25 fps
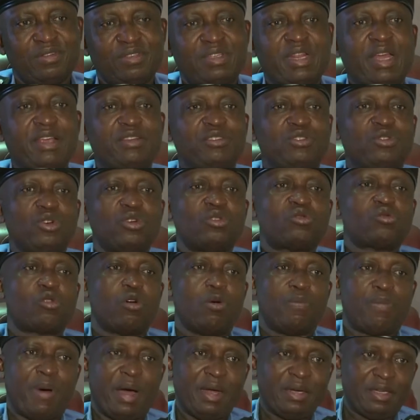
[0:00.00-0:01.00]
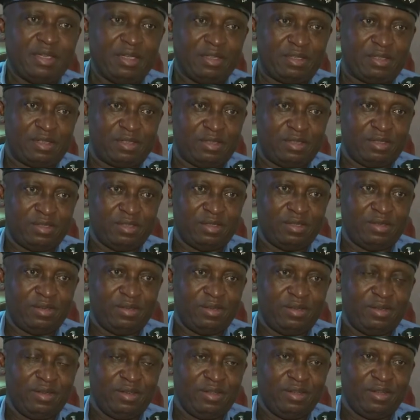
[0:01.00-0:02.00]
then you don't compound it
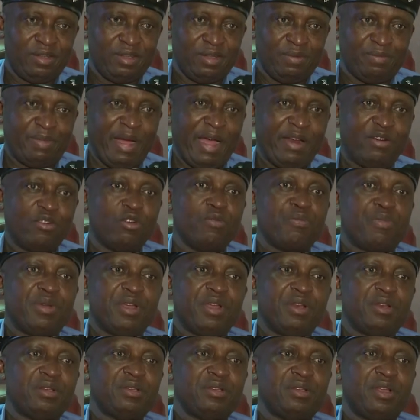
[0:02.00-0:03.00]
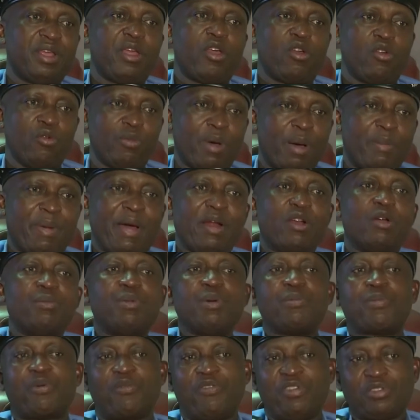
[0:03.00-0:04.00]
by not being human, by not
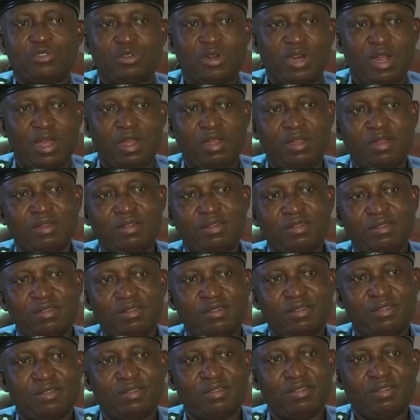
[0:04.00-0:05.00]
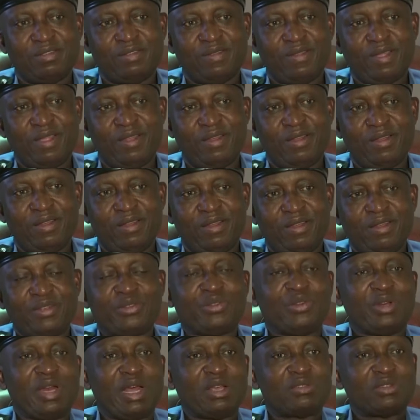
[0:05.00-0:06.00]
being professional. Odumosu, who
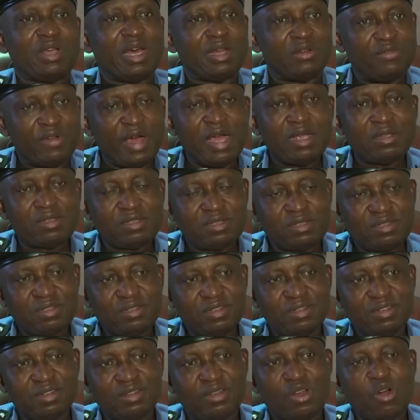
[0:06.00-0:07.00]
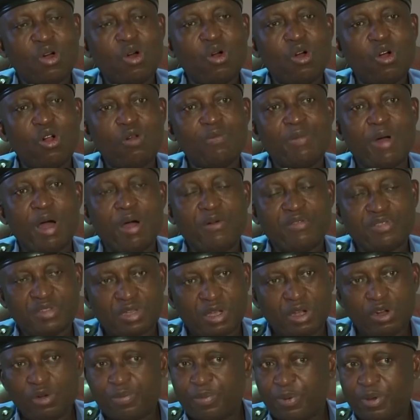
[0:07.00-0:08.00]
moves to a bigger assignment
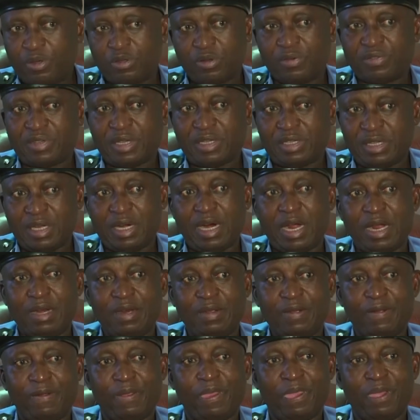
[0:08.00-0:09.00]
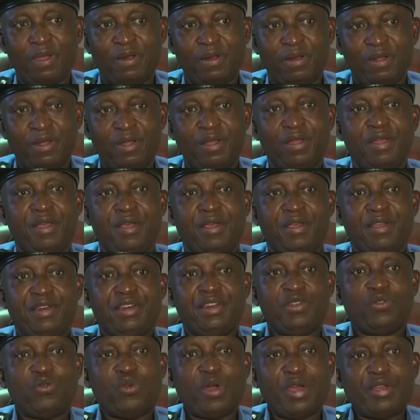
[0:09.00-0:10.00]
as an Assistant Inspector General of
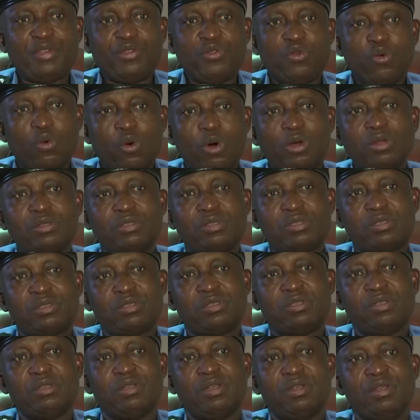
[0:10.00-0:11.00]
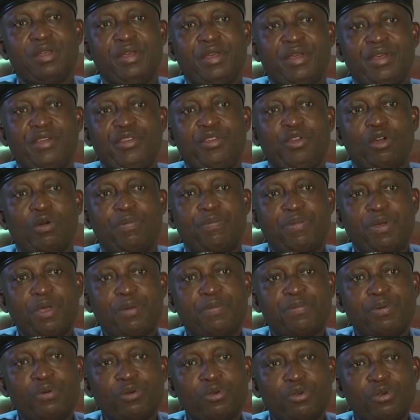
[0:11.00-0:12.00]
Police, has a few more days in
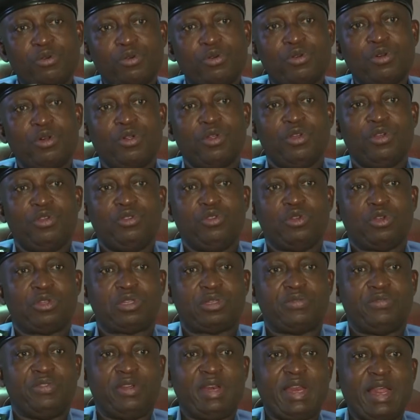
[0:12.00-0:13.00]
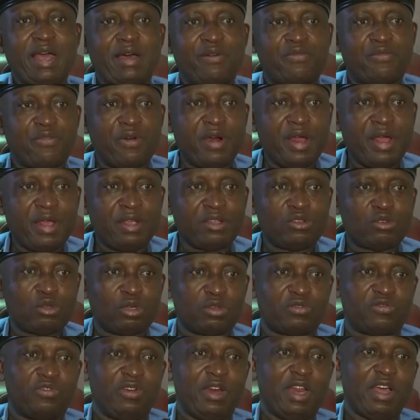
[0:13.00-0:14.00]
Lagos as a Commissioner,
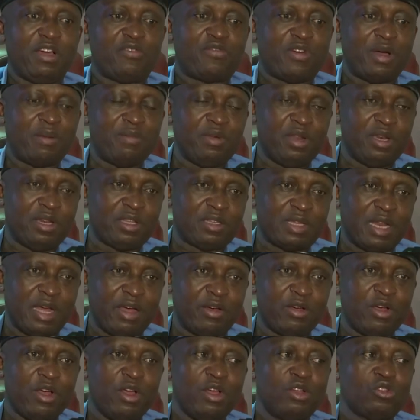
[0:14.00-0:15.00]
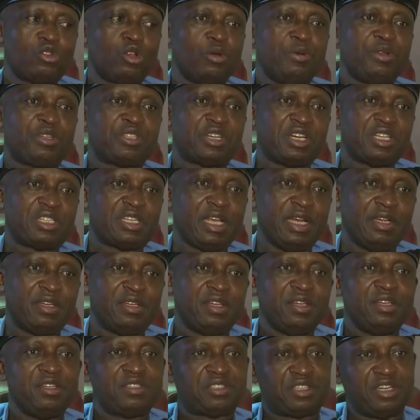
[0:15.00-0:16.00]
Police. From Lagos,
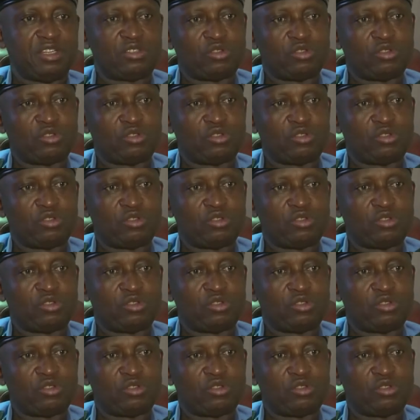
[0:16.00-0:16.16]
Love Ikuku